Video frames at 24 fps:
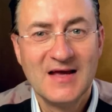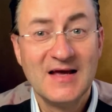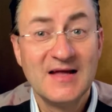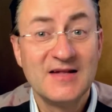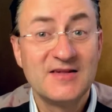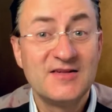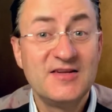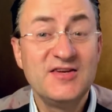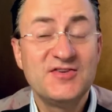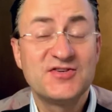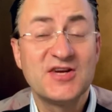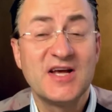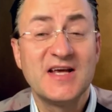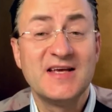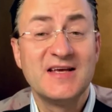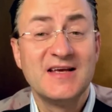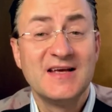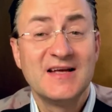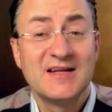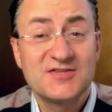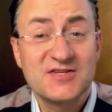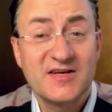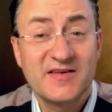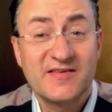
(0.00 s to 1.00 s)
TJ,
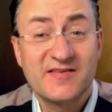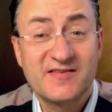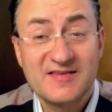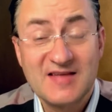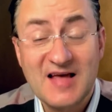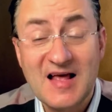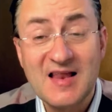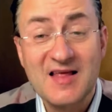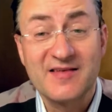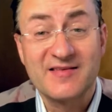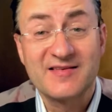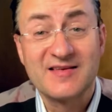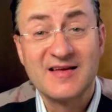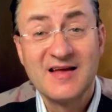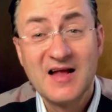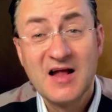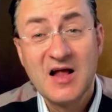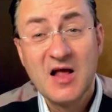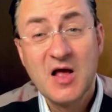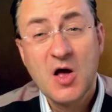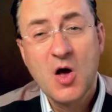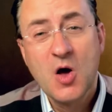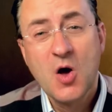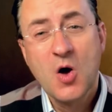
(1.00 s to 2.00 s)
just tell us,
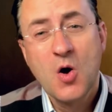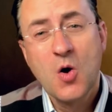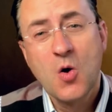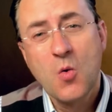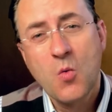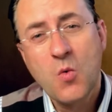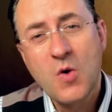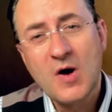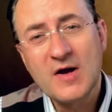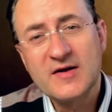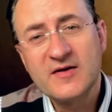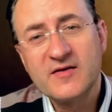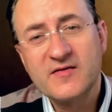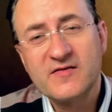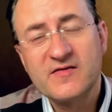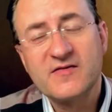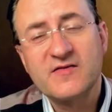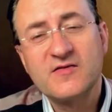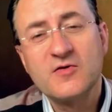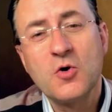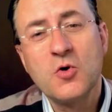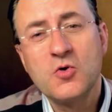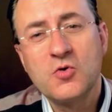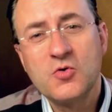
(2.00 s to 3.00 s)
what is
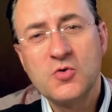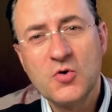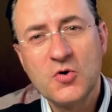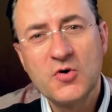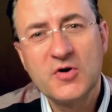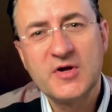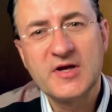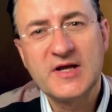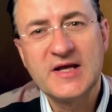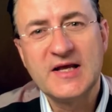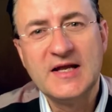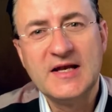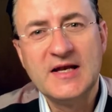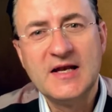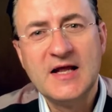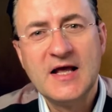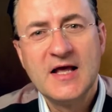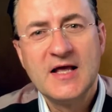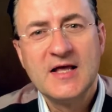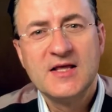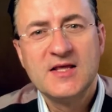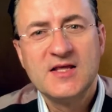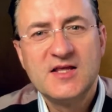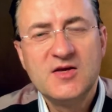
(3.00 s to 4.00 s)
so good in
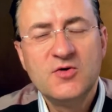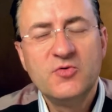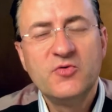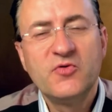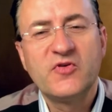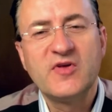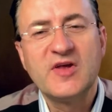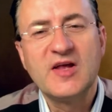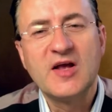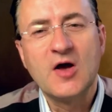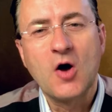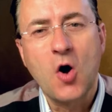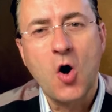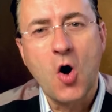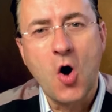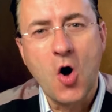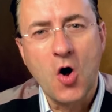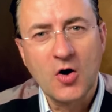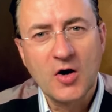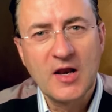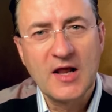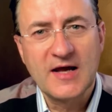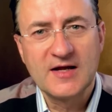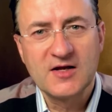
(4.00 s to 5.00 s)
using
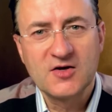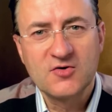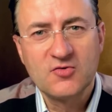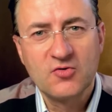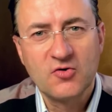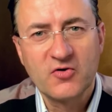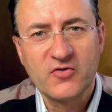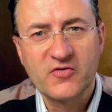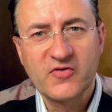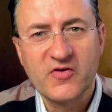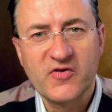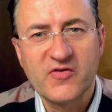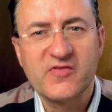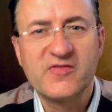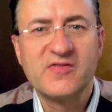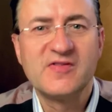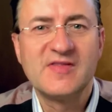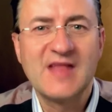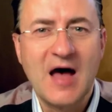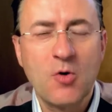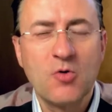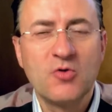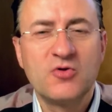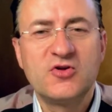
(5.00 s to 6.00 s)
online courses
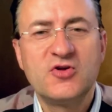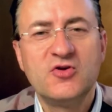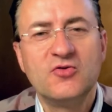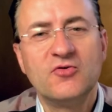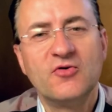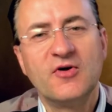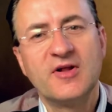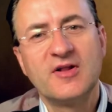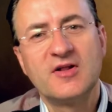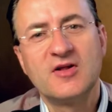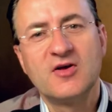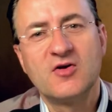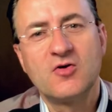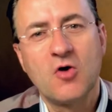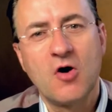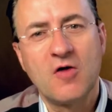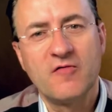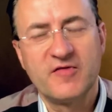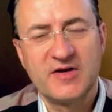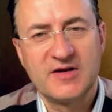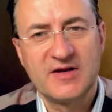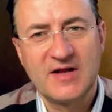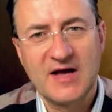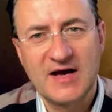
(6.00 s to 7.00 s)
now during the
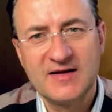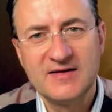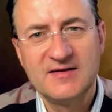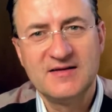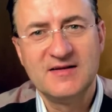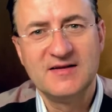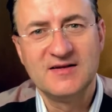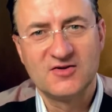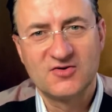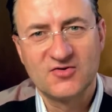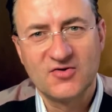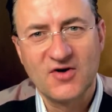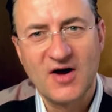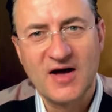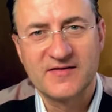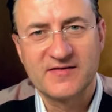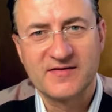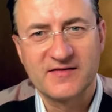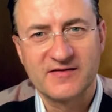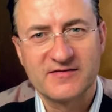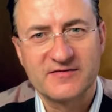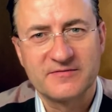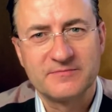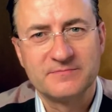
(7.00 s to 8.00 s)
COVID-19
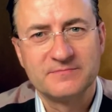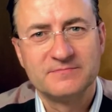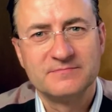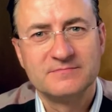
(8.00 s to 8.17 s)
crisis?